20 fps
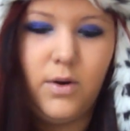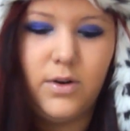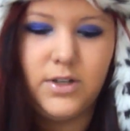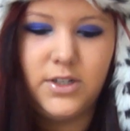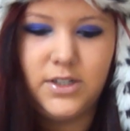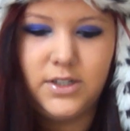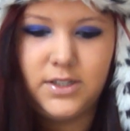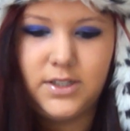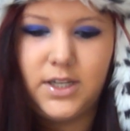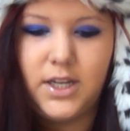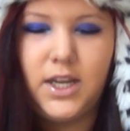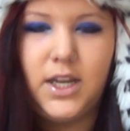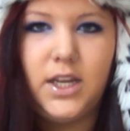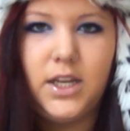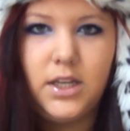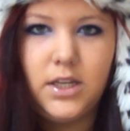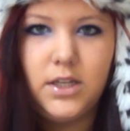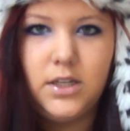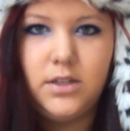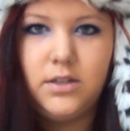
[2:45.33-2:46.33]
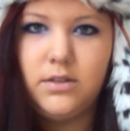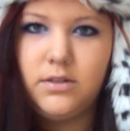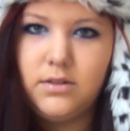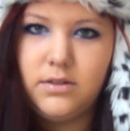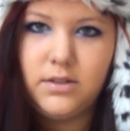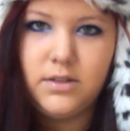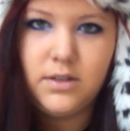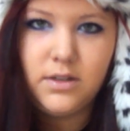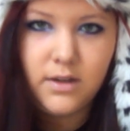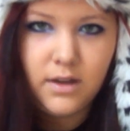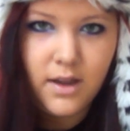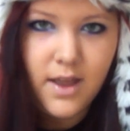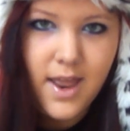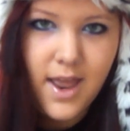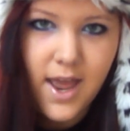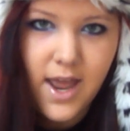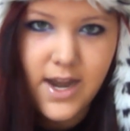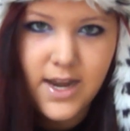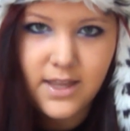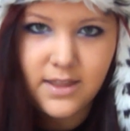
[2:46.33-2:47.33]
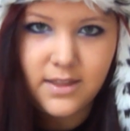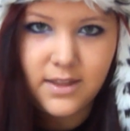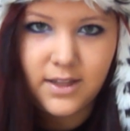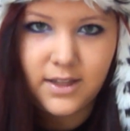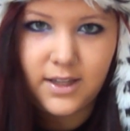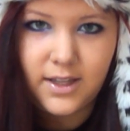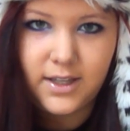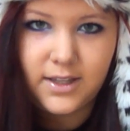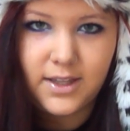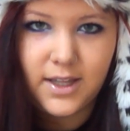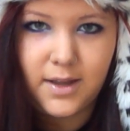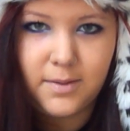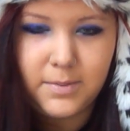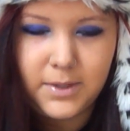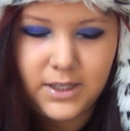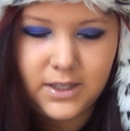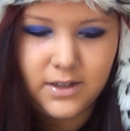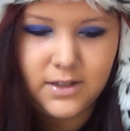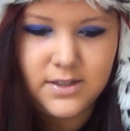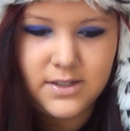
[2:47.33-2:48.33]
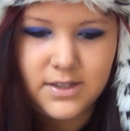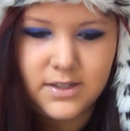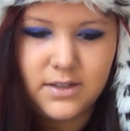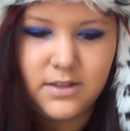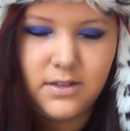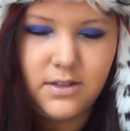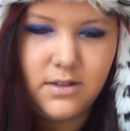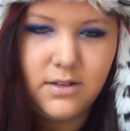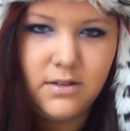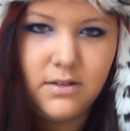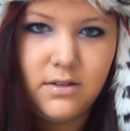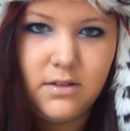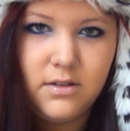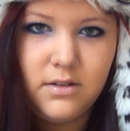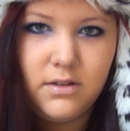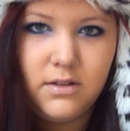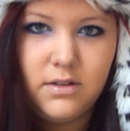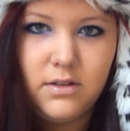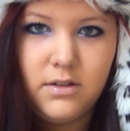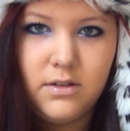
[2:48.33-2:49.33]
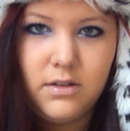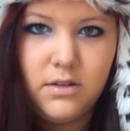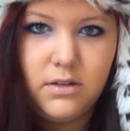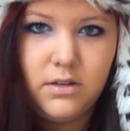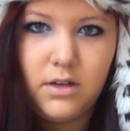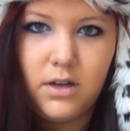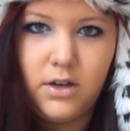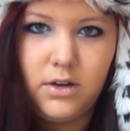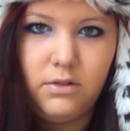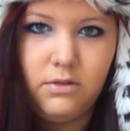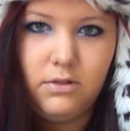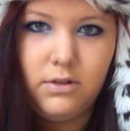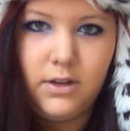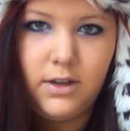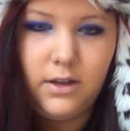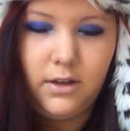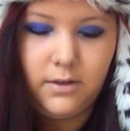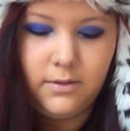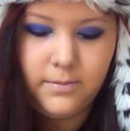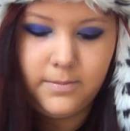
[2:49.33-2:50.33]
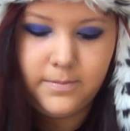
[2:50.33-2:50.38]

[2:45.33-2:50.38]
just like anything like that because it's annoying.